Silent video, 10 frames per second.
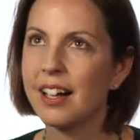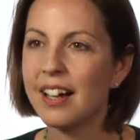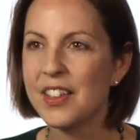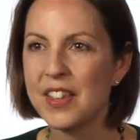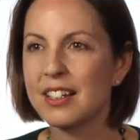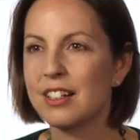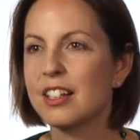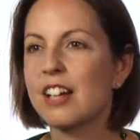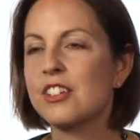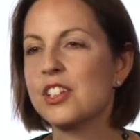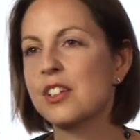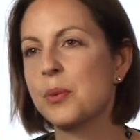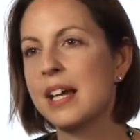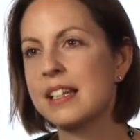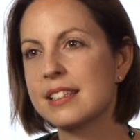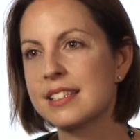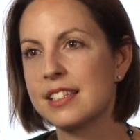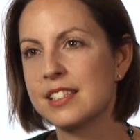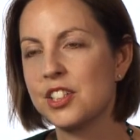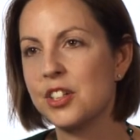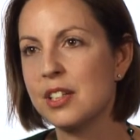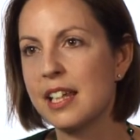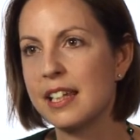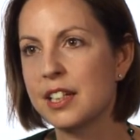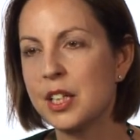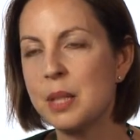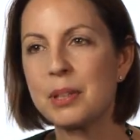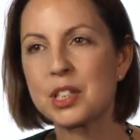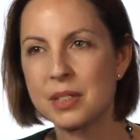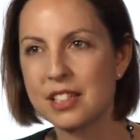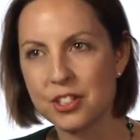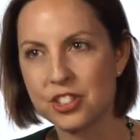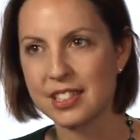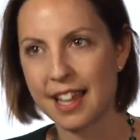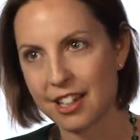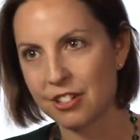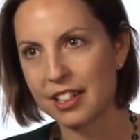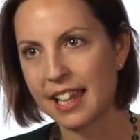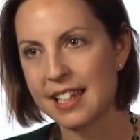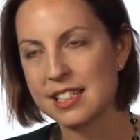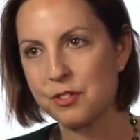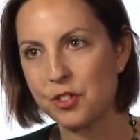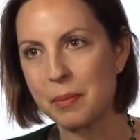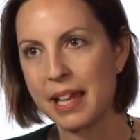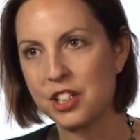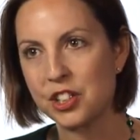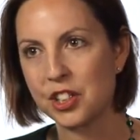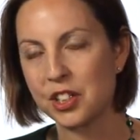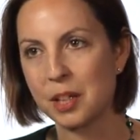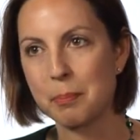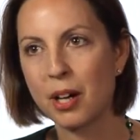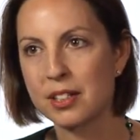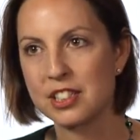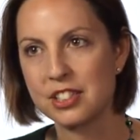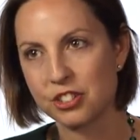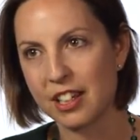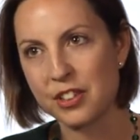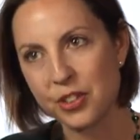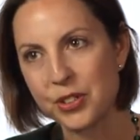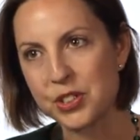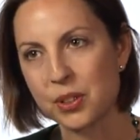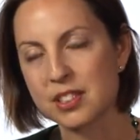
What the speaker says: I think our current awareness is unique because we don't just aggregate information and pass it straight through to our